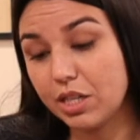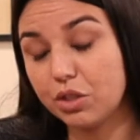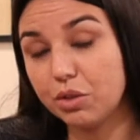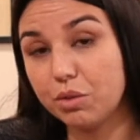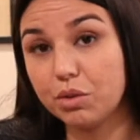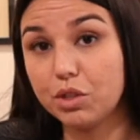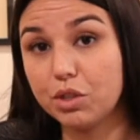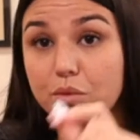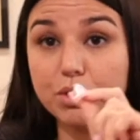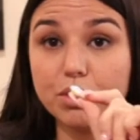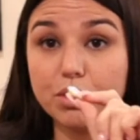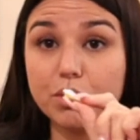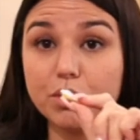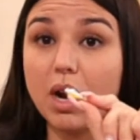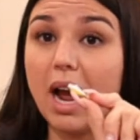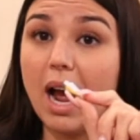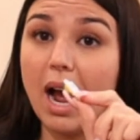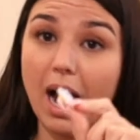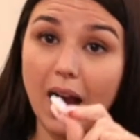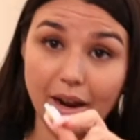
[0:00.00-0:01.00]
You do not
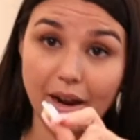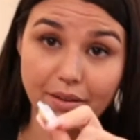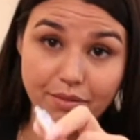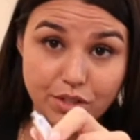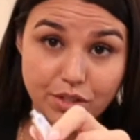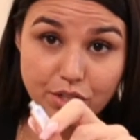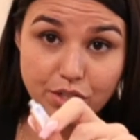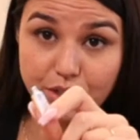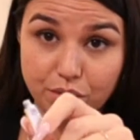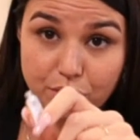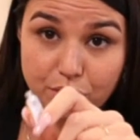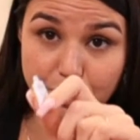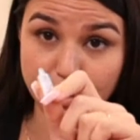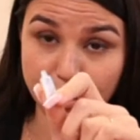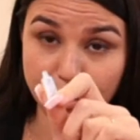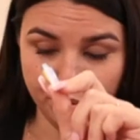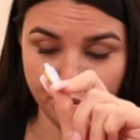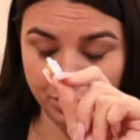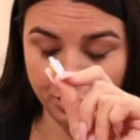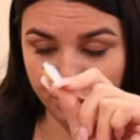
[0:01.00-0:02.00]
have to use super
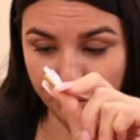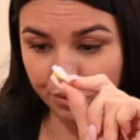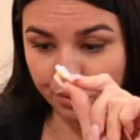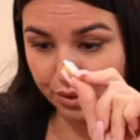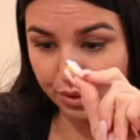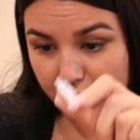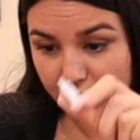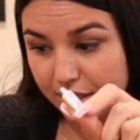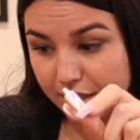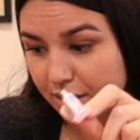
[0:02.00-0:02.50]
glue for this.